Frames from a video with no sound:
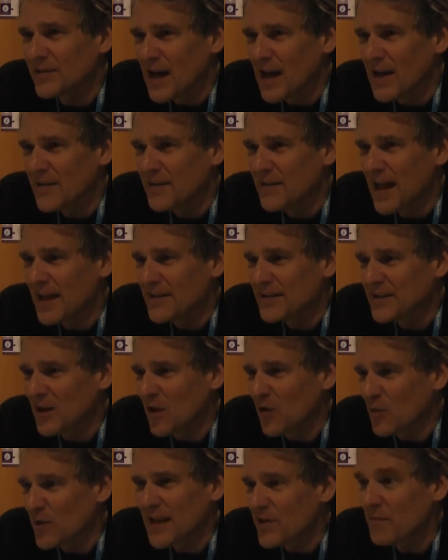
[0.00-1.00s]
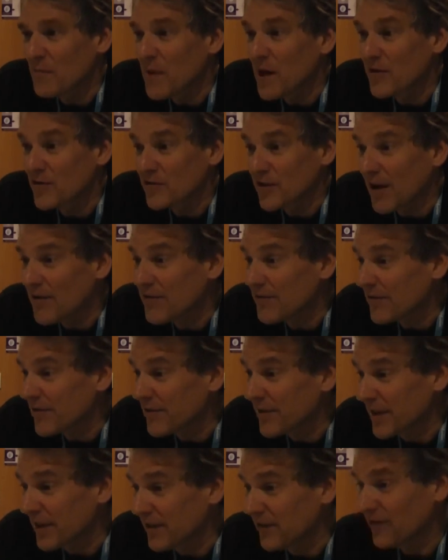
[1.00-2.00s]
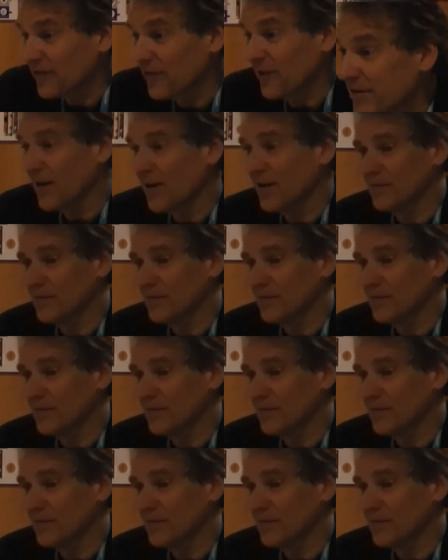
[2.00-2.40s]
And that dealt with, amongst other things,